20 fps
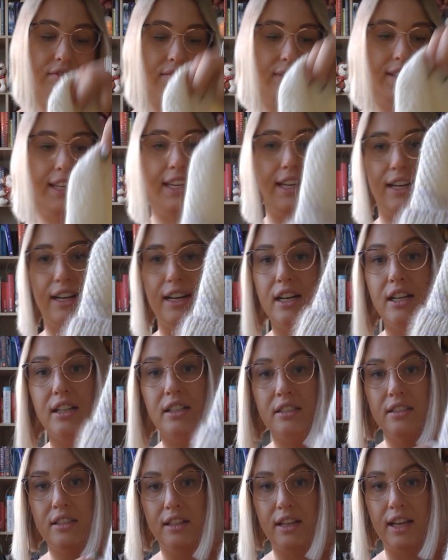here
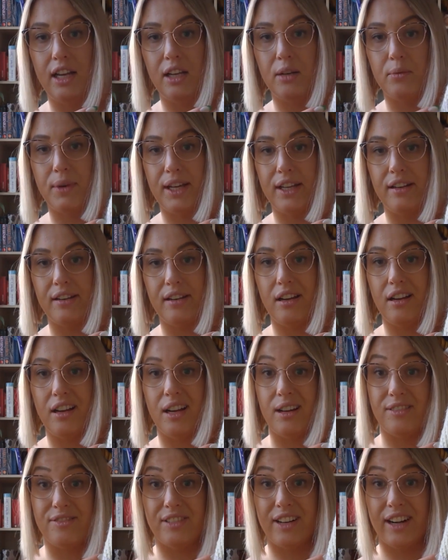and went, oh,
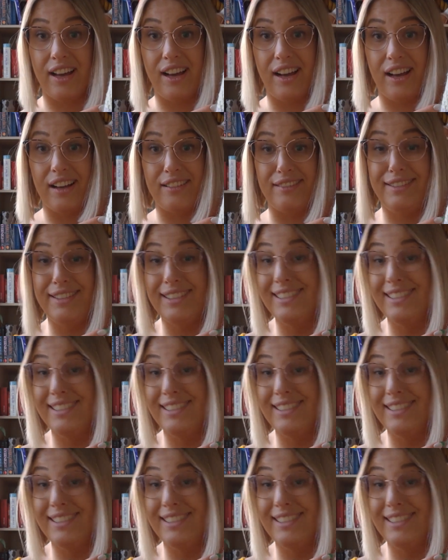I've run out.